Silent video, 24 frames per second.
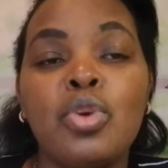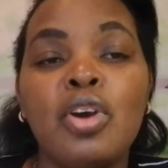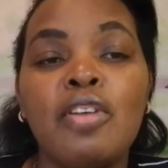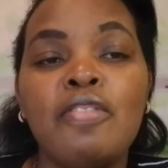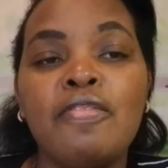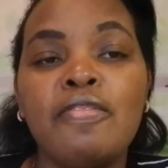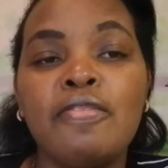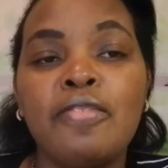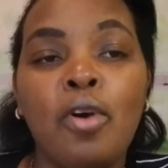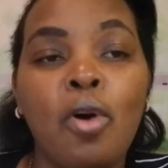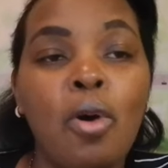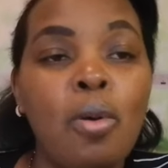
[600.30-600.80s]

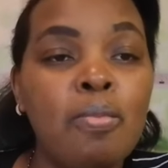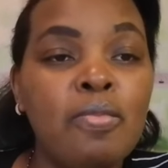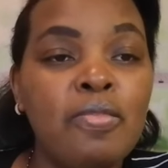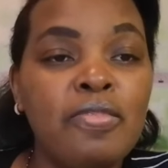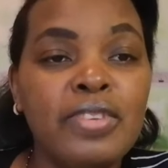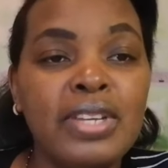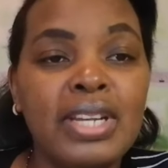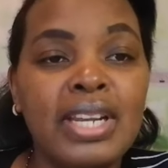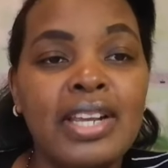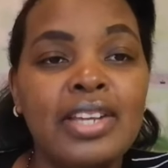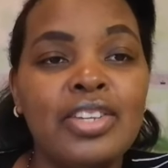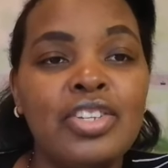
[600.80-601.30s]
your home
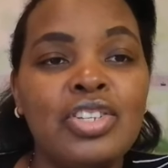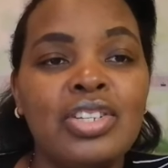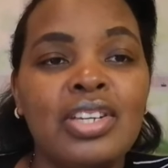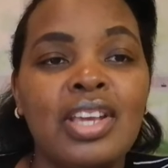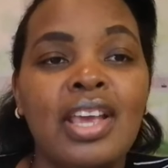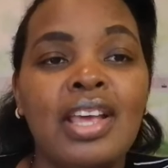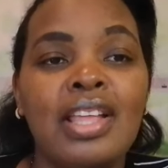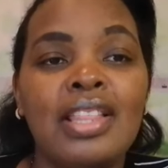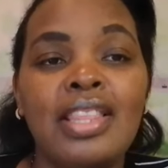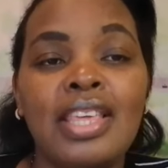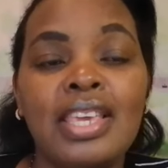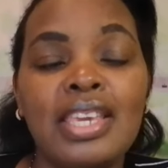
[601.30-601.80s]
village,
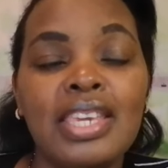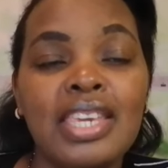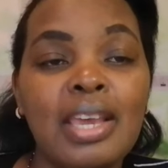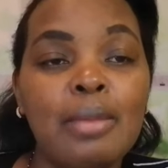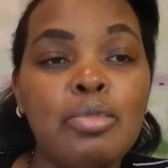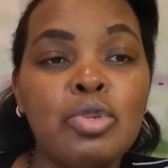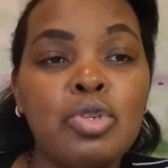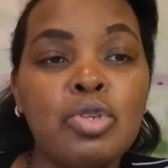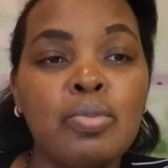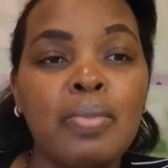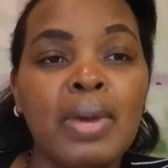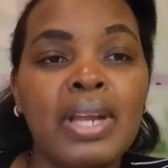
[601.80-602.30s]
they
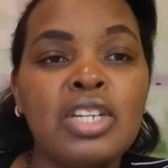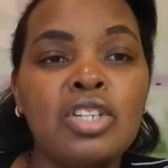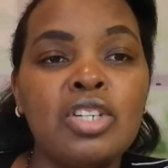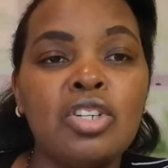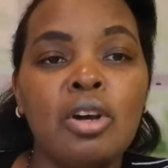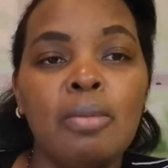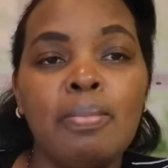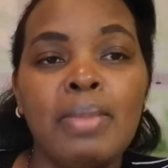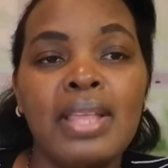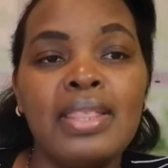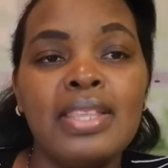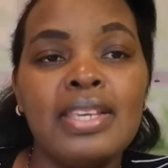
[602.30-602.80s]
came to
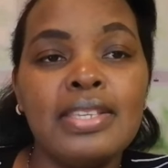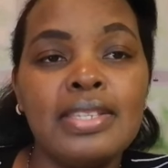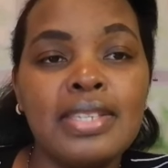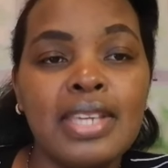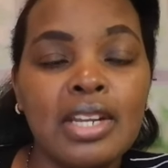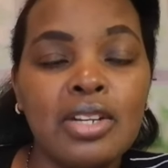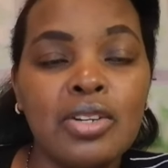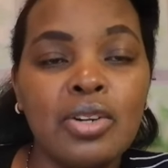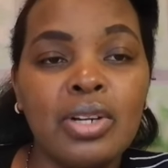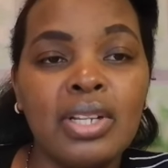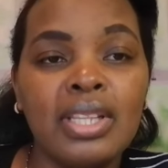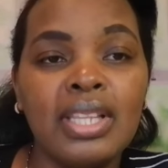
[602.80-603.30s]
Manitoba, they
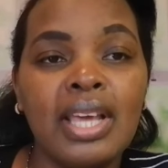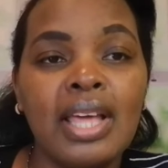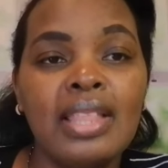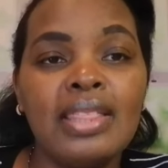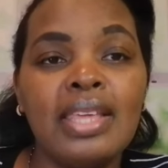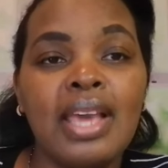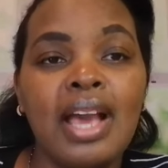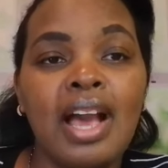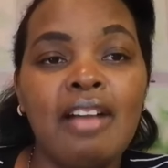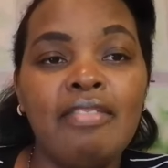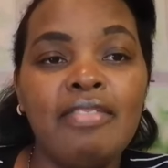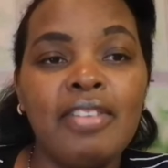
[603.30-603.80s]
settled there,
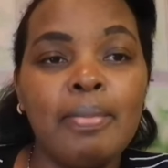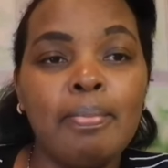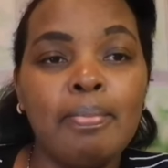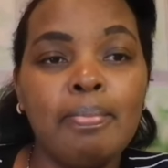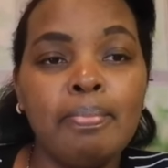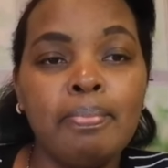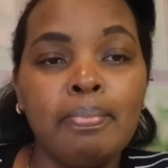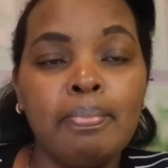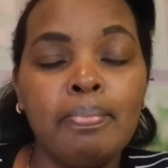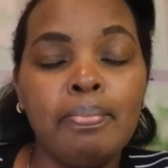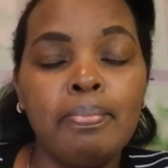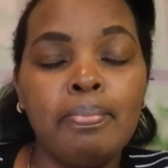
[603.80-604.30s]
they have a
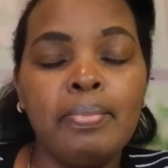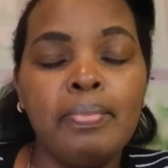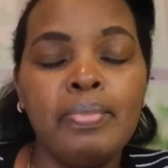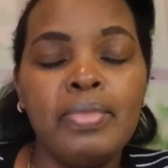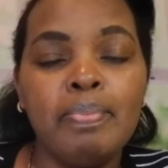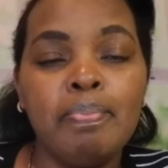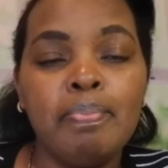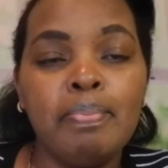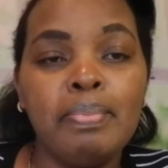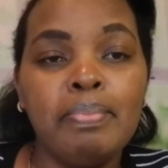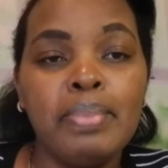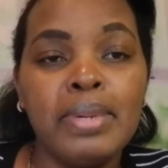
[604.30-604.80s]

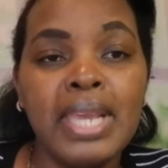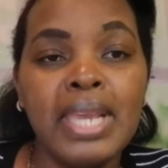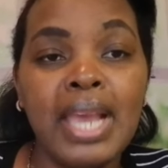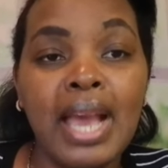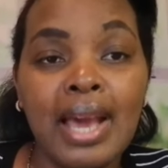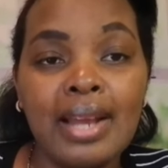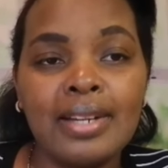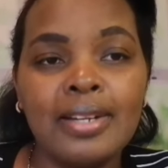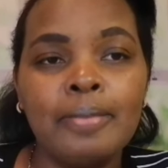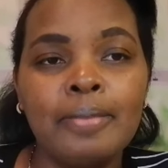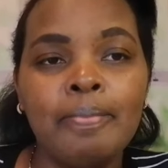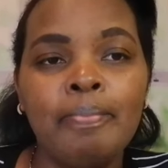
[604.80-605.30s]

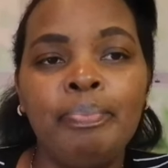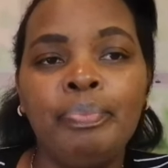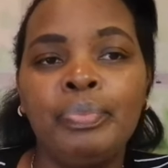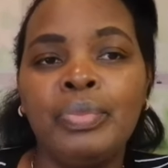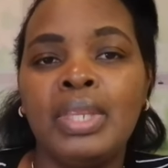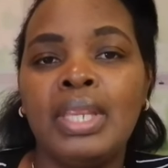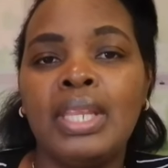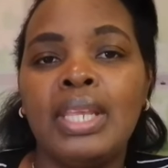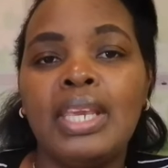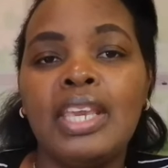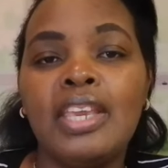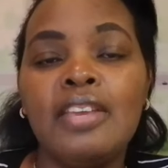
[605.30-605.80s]
PR.
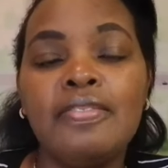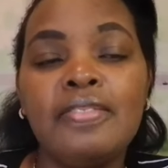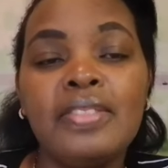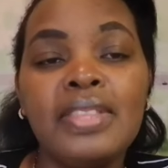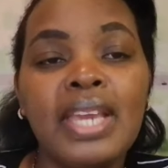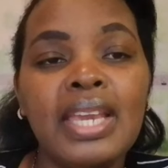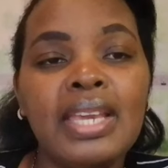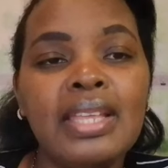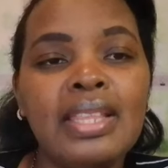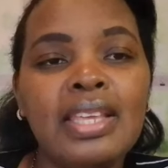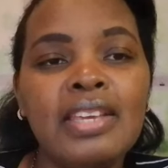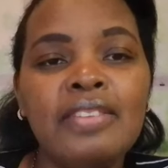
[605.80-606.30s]
If
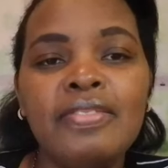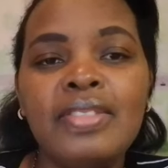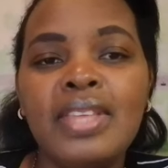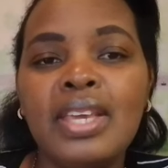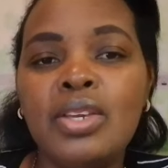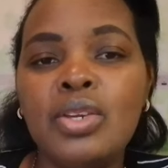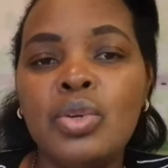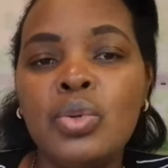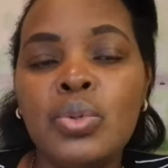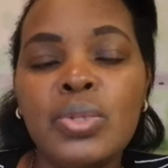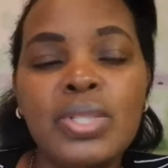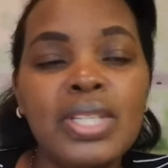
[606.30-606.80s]
they
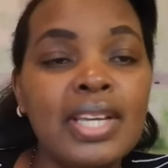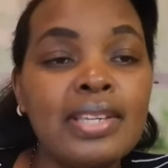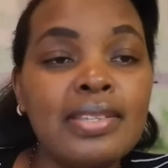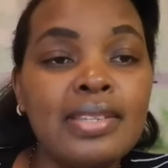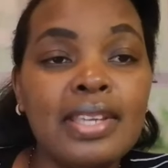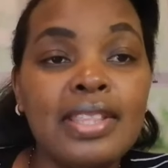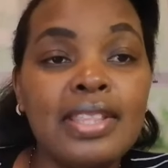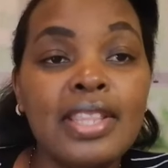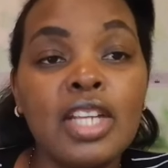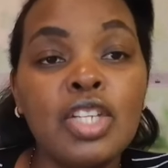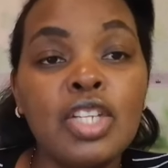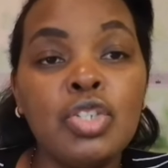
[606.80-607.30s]
you just
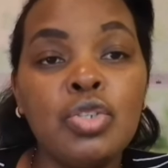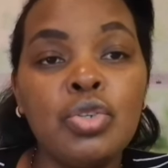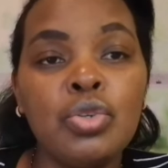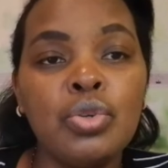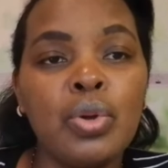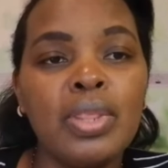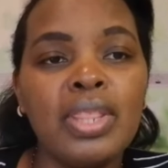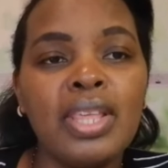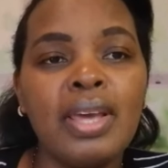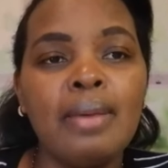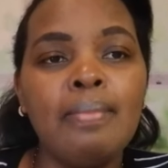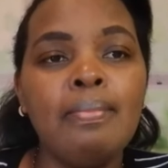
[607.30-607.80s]
say that you
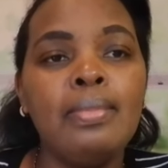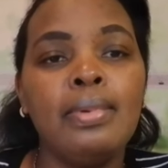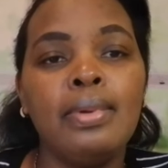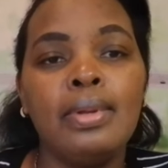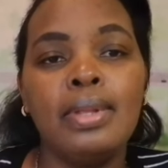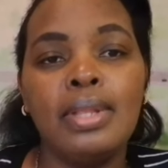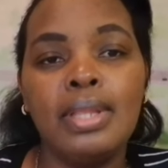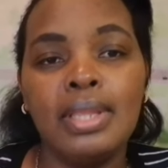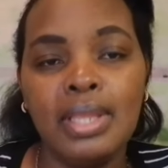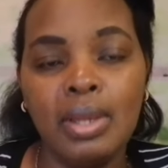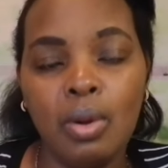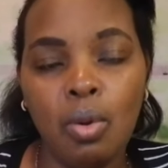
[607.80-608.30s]
know them,
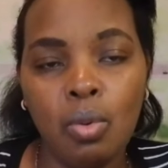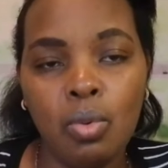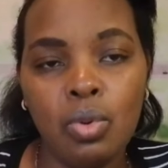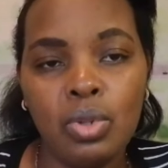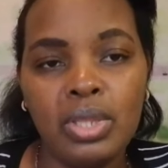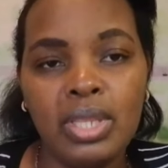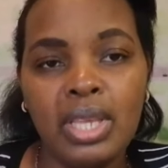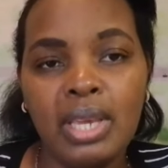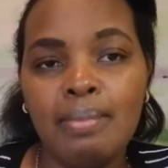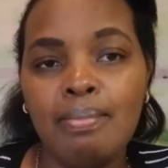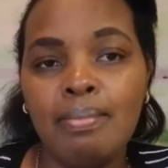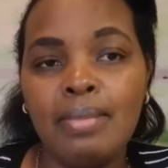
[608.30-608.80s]

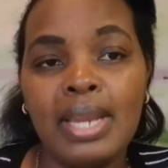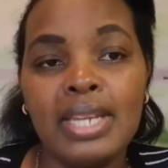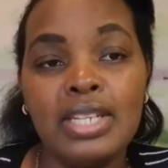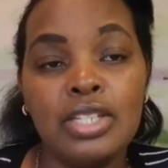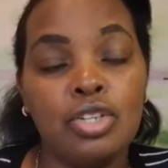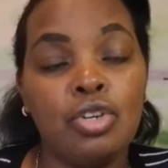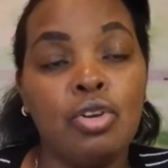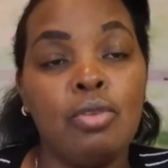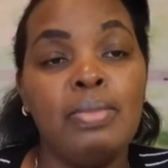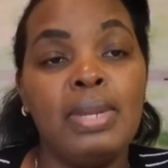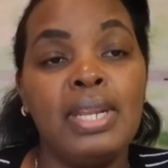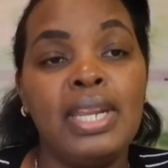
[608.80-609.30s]
they might
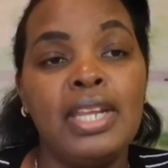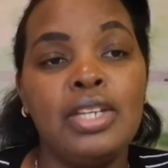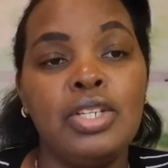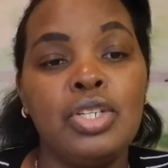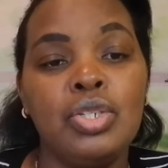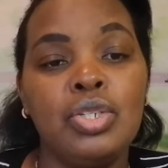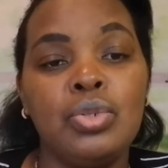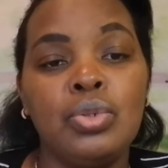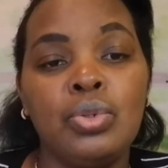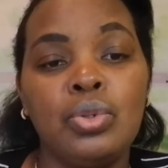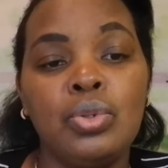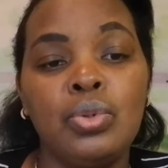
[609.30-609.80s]

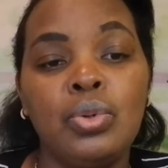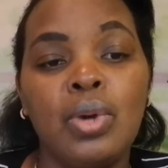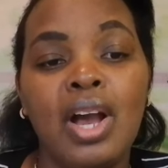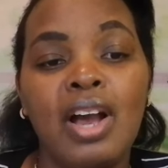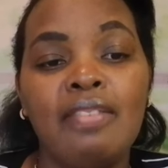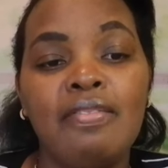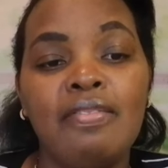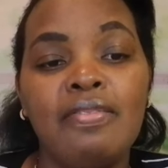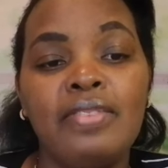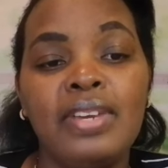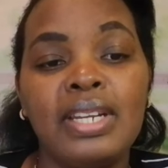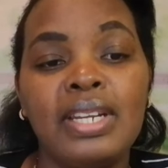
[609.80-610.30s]
nominate you. You
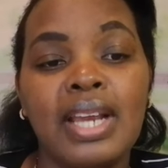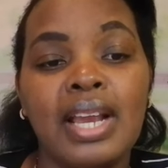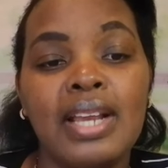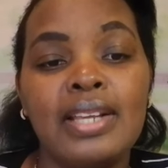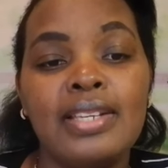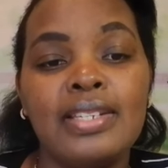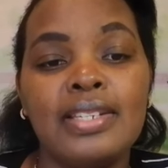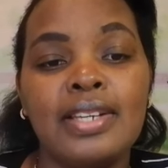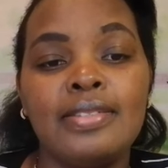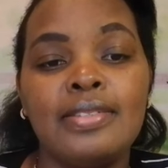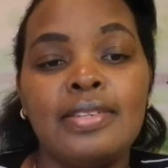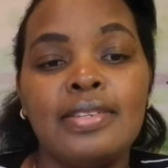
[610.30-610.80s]
have very high
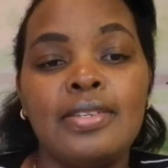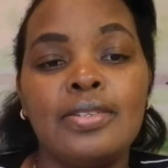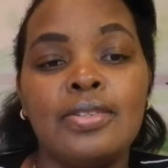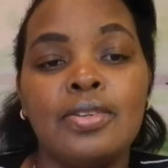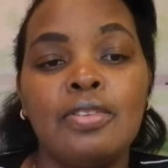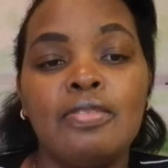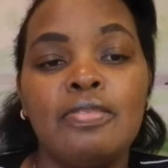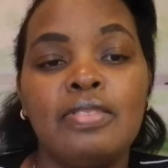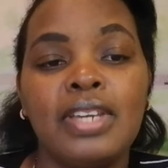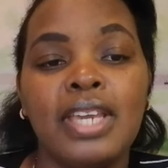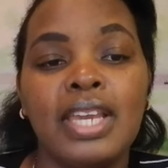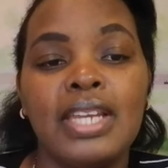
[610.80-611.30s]
chances
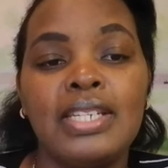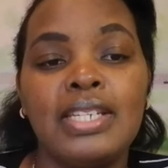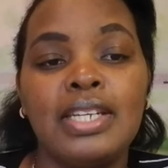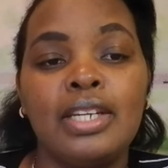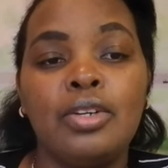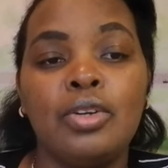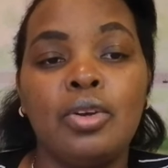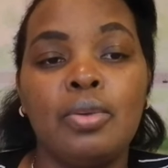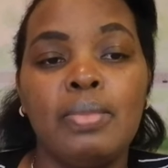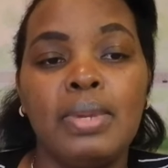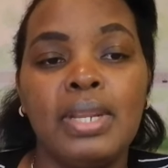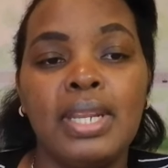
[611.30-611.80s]
of
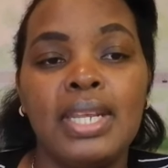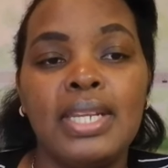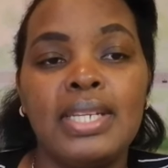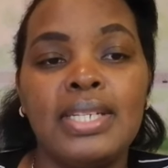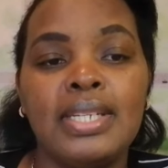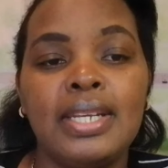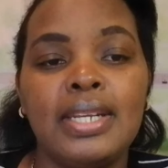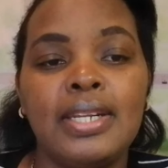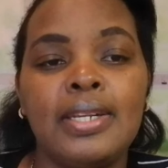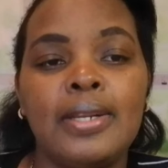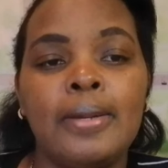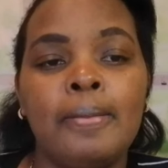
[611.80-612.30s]
getting
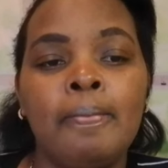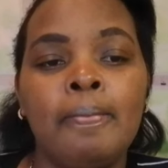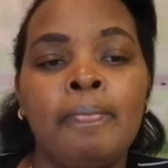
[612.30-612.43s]
nominated.